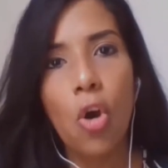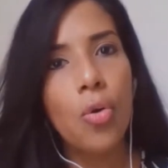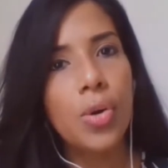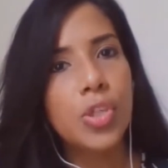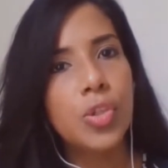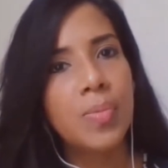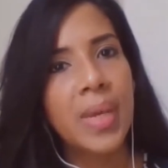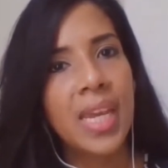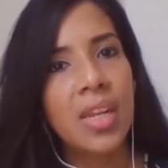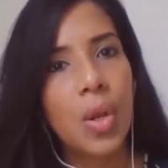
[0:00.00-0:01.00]
or it could
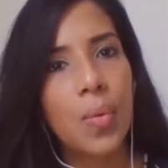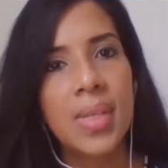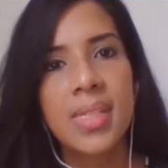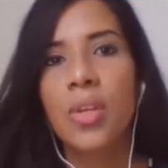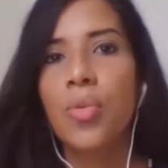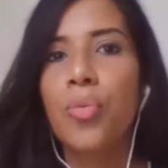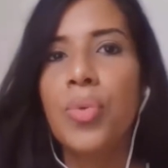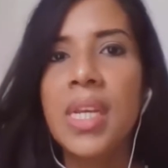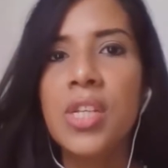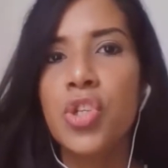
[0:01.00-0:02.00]
be increase in
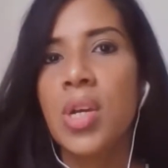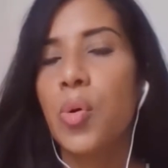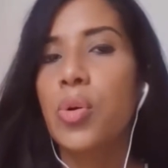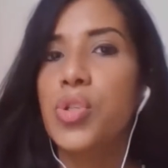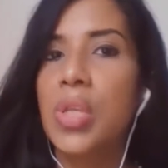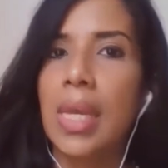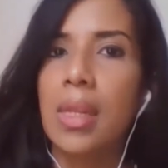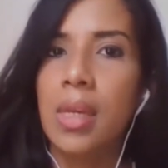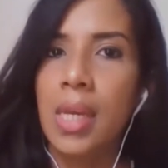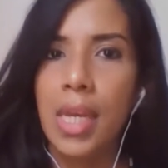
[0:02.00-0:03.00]
reach or
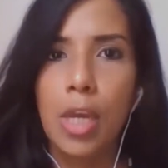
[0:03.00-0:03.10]
scale.